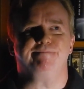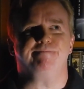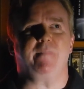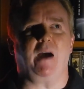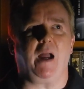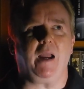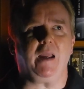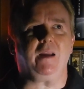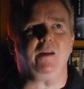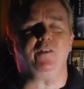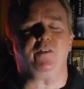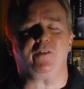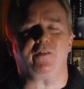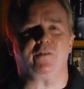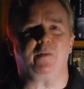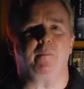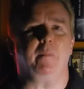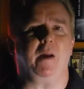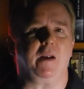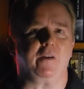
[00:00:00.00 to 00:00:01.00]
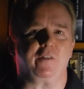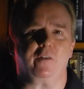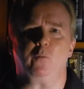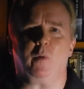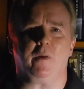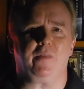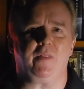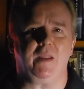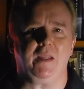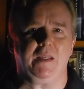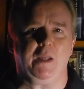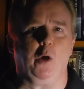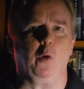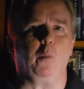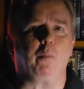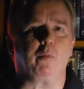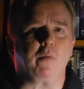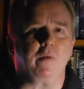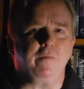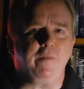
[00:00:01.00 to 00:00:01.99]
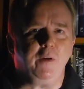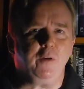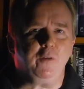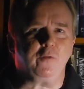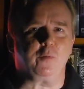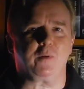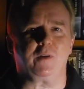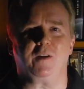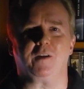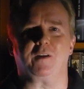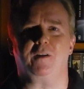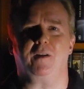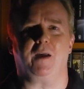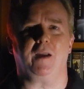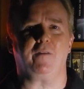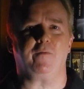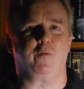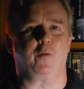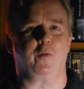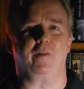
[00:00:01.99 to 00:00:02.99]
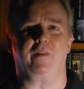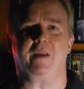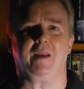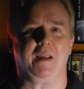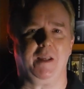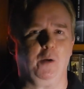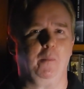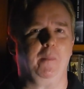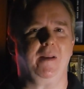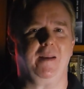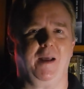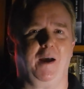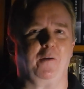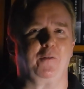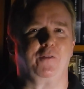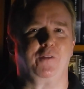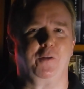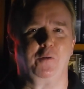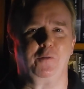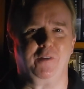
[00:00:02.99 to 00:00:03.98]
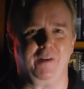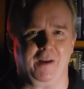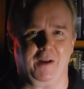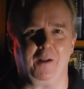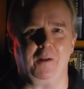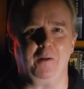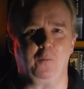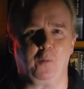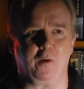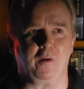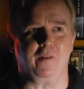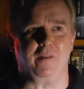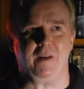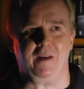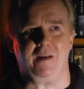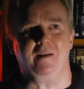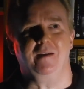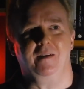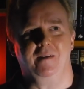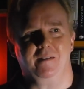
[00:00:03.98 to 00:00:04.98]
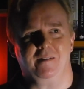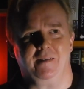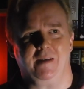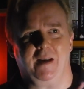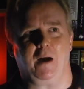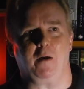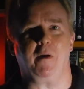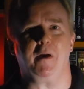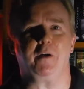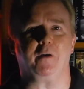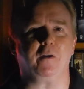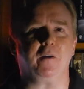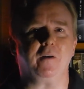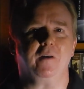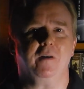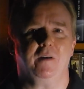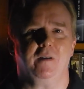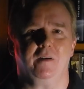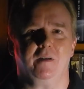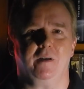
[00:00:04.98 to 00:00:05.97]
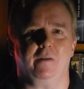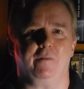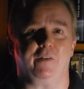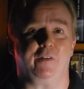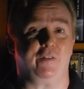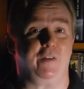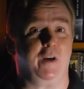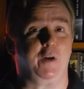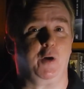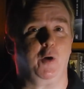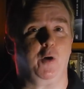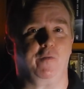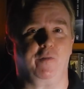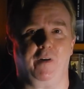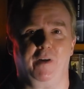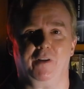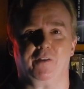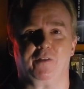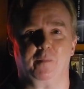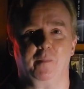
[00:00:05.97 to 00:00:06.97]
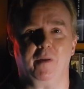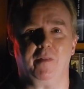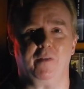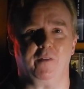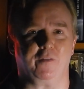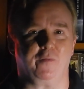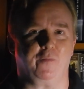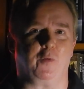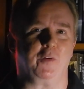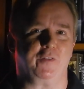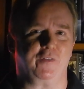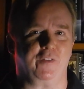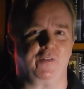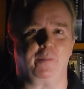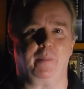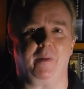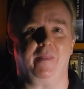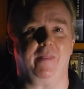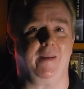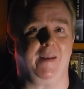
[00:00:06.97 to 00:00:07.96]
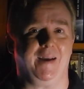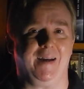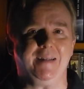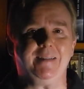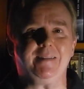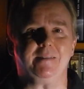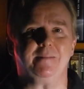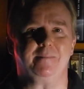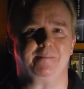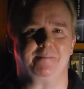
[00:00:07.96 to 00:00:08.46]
I can just imagine what the Yelp reviews would look like for the Gilman House Hotel, where the narrator of A Shadow Over Innsmouth is forced to spend the night.